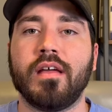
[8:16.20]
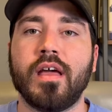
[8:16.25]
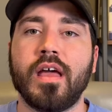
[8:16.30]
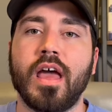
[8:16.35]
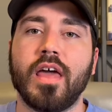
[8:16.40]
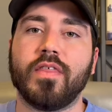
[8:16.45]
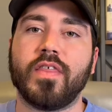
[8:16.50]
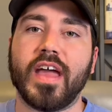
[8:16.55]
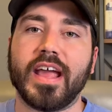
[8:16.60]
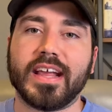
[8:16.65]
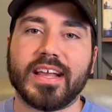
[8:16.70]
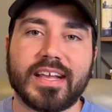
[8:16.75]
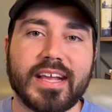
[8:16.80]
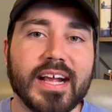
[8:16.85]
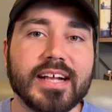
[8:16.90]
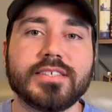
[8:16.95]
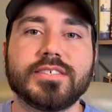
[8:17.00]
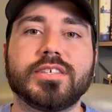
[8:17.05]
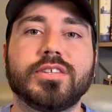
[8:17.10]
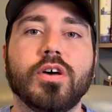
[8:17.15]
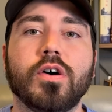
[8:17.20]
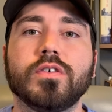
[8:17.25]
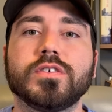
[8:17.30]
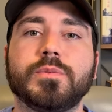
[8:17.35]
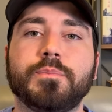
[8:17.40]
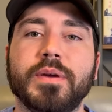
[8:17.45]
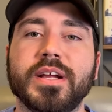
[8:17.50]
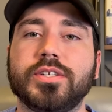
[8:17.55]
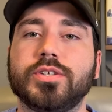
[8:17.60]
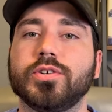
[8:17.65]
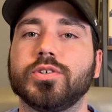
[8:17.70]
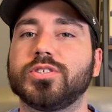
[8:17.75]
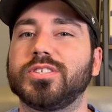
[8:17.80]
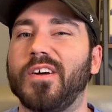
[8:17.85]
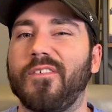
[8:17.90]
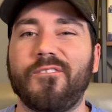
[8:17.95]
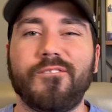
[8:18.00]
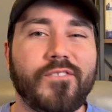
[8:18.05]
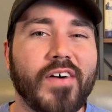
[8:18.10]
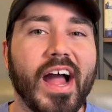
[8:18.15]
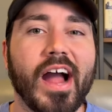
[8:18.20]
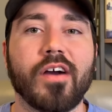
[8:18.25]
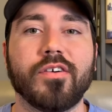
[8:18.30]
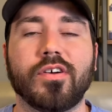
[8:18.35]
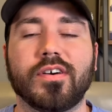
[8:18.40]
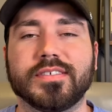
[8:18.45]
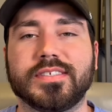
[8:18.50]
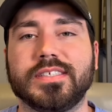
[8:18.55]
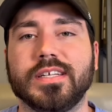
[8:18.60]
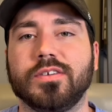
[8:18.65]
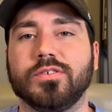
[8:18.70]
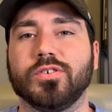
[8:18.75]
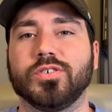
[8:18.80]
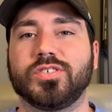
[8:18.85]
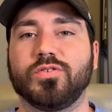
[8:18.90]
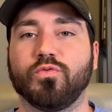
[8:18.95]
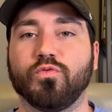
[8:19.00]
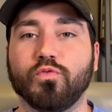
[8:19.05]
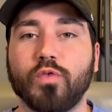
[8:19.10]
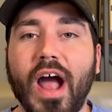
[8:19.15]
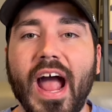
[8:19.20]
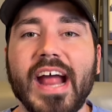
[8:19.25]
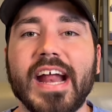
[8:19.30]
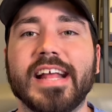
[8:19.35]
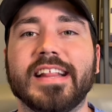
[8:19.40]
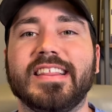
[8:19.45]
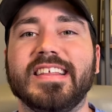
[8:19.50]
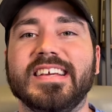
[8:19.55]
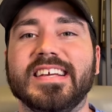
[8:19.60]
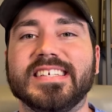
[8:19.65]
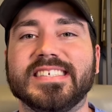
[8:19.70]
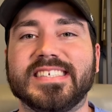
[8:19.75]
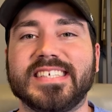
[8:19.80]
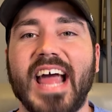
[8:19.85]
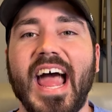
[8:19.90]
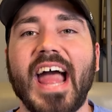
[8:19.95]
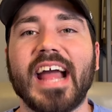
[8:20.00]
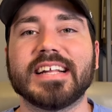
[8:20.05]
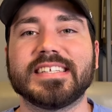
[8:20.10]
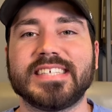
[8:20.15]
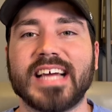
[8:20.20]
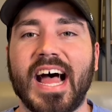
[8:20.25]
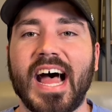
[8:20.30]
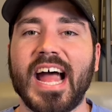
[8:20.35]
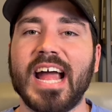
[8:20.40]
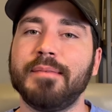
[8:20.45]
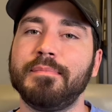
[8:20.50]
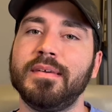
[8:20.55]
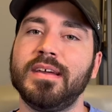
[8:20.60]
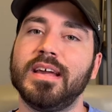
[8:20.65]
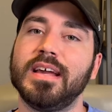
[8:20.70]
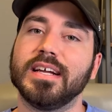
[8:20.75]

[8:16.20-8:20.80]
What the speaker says: that gets those pitchers to fire on all cylinders right at the exact time?